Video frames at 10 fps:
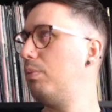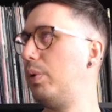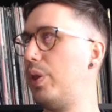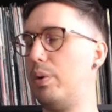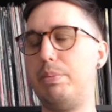
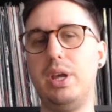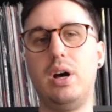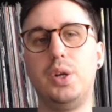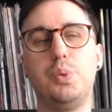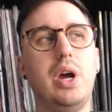whether it be
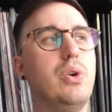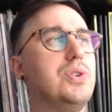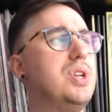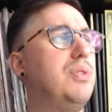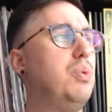hardware or
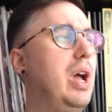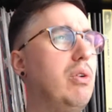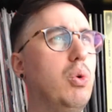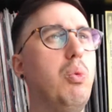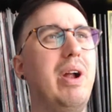software
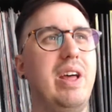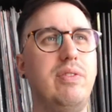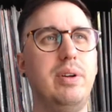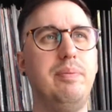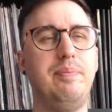or
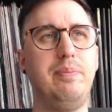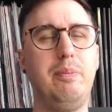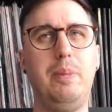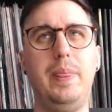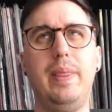whatever.
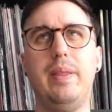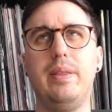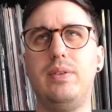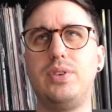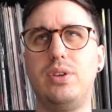
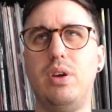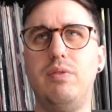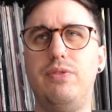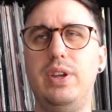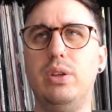So don't
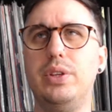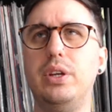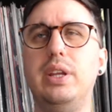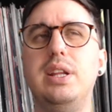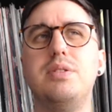feel that you
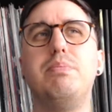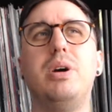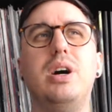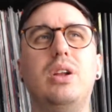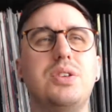need to
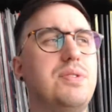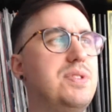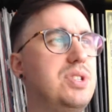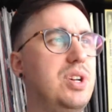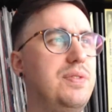buy lots of
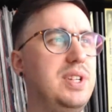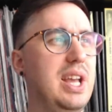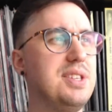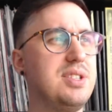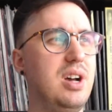stuff to
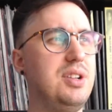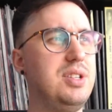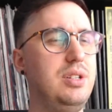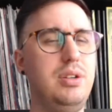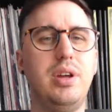get
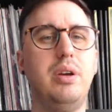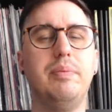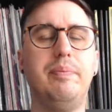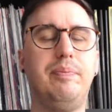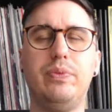started. You don't.
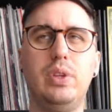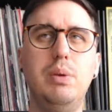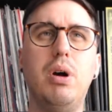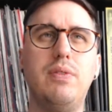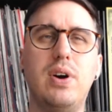You
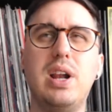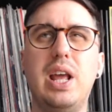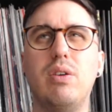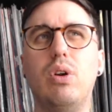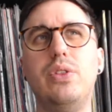might find
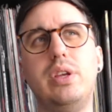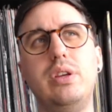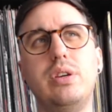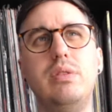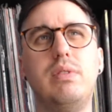later on that you
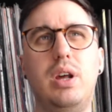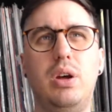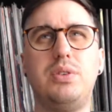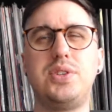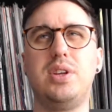do, and I'll
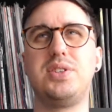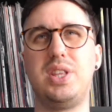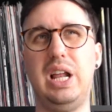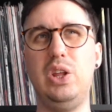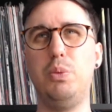discuss
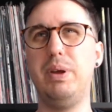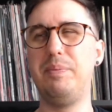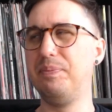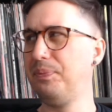that a little bit.